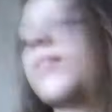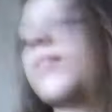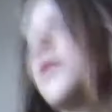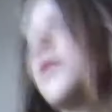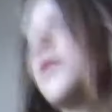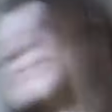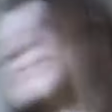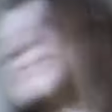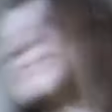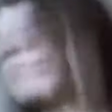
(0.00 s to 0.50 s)
a
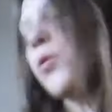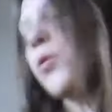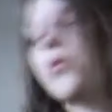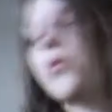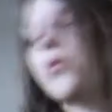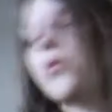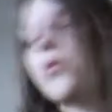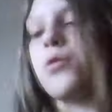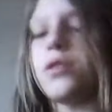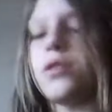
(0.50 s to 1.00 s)
bowl,
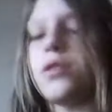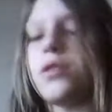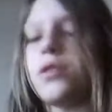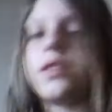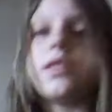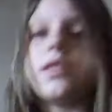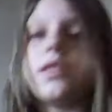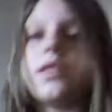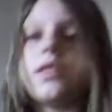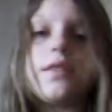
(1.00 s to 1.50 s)

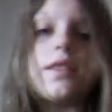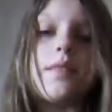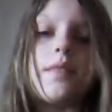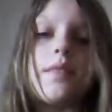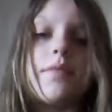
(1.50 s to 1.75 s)
some